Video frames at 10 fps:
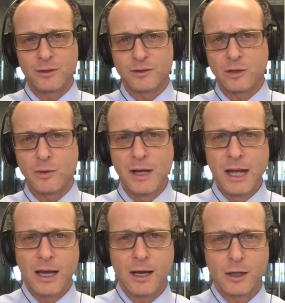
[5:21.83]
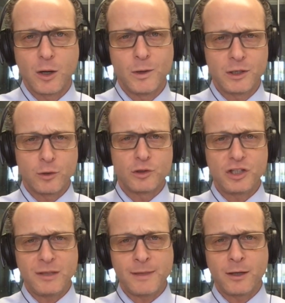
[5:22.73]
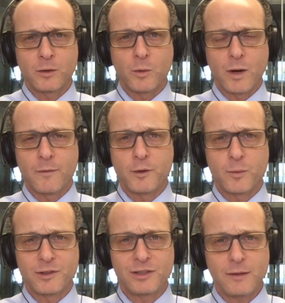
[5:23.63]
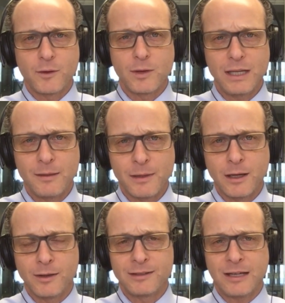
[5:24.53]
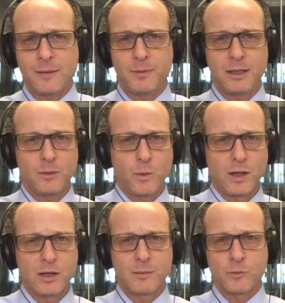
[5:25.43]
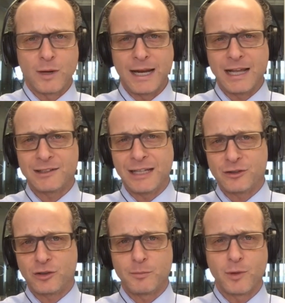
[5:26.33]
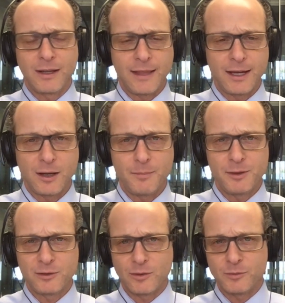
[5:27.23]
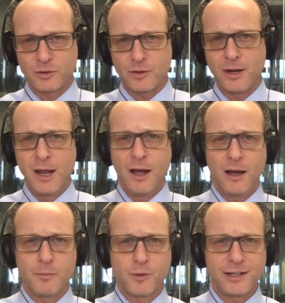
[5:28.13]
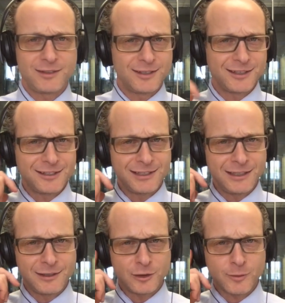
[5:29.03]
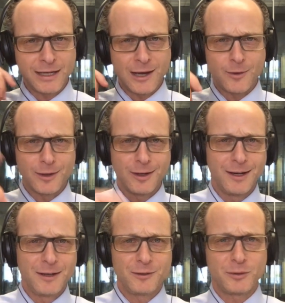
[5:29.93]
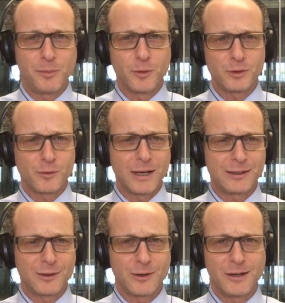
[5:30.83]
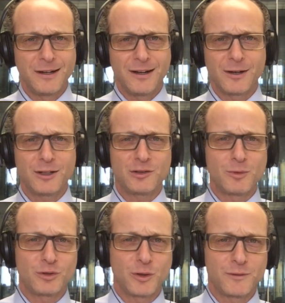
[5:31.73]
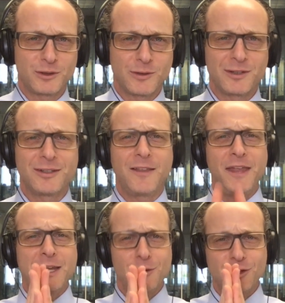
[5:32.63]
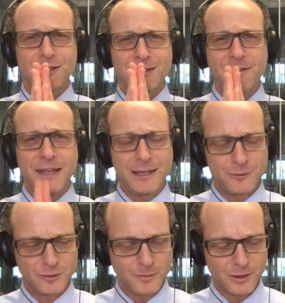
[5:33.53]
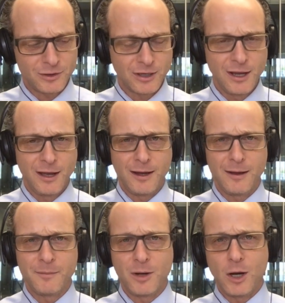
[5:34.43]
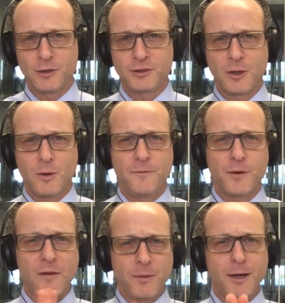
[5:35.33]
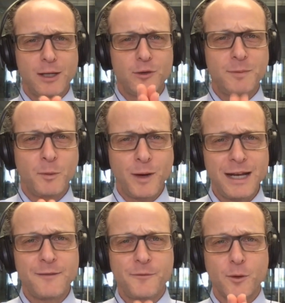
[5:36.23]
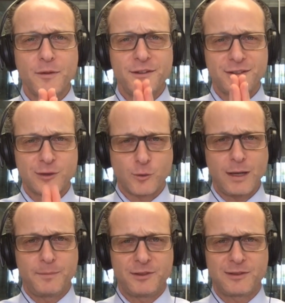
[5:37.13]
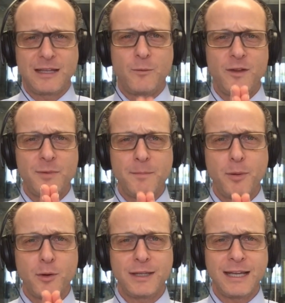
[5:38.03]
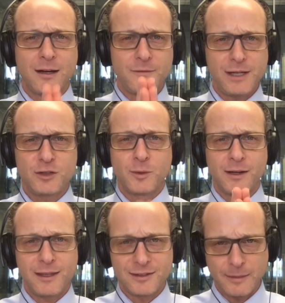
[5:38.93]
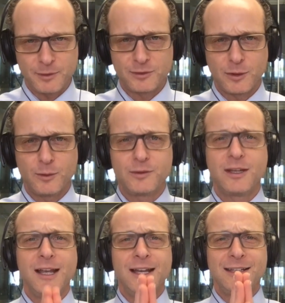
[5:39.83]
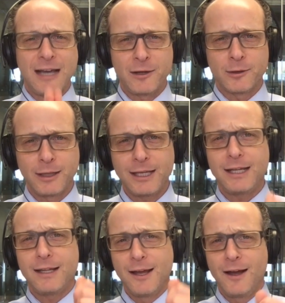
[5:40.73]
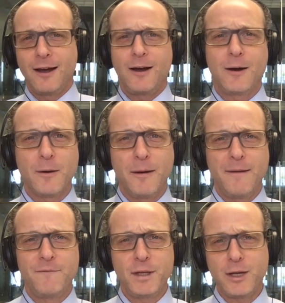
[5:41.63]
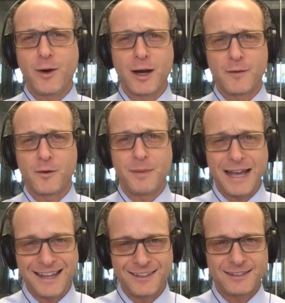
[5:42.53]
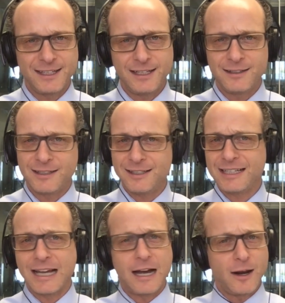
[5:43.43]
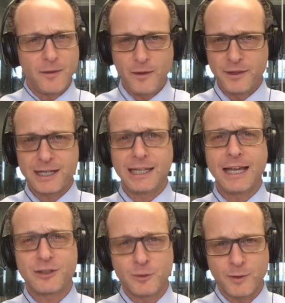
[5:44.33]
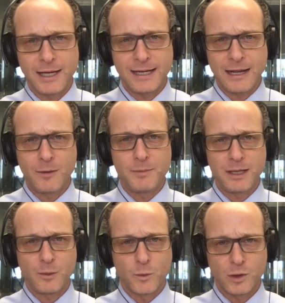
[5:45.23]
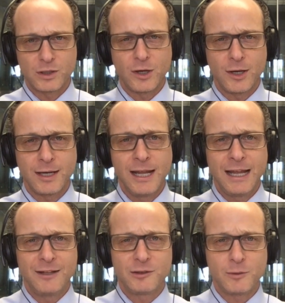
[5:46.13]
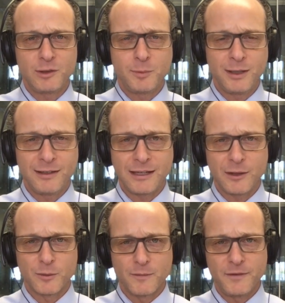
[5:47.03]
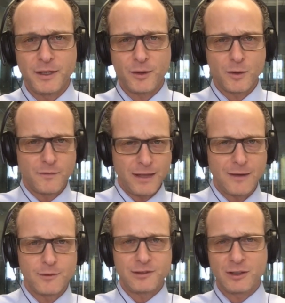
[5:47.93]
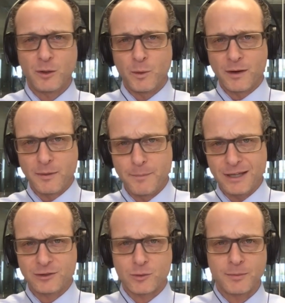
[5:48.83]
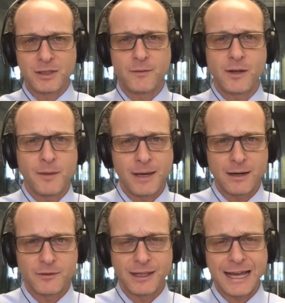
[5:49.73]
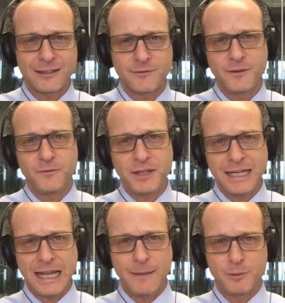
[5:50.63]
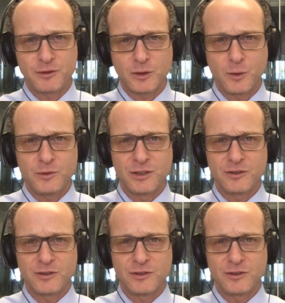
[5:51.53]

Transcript: And so uh, go into your Gmail or wherever you receive your email and type in welcome RedX, and that should bring that up. And so I'm sure uh, Bryson's listening to this right now, our support director our customer service director saying, Thank you, Justin. Thank you so much. Um, also, for everybody who's been waiting for the scripts that we've been pulling out of each one of these episodes, Tyler Lee, our videographer behind the scenes, he's got the collection right now being worked on. And so he's putting together a video of every single one of the best scripts that have come out of the last 15 episodes.